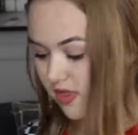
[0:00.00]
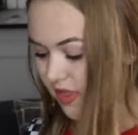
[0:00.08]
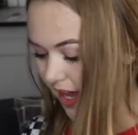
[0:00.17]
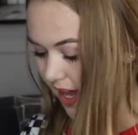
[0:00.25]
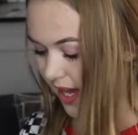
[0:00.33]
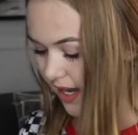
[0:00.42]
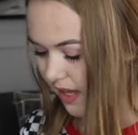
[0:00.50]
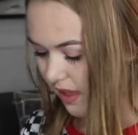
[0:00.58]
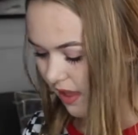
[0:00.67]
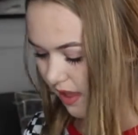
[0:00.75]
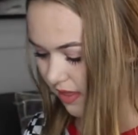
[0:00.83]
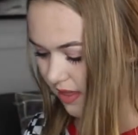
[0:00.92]
Then
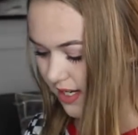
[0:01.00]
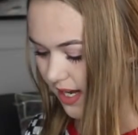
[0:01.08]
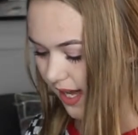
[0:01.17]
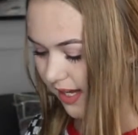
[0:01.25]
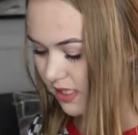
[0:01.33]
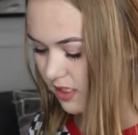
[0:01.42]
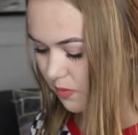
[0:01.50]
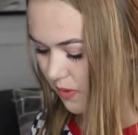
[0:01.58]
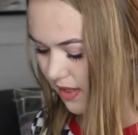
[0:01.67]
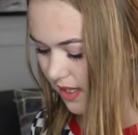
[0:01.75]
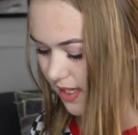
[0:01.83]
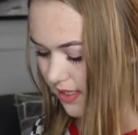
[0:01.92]
the next
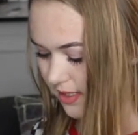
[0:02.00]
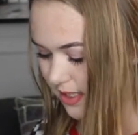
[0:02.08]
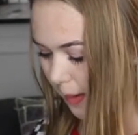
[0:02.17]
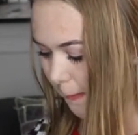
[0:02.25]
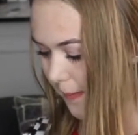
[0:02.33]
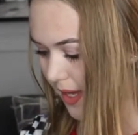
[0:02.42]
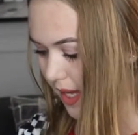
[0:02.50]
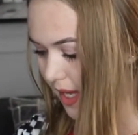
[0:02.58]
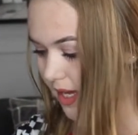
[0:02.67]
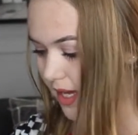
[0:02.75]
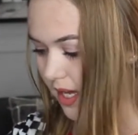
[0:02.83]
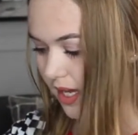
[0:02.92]
one they sent me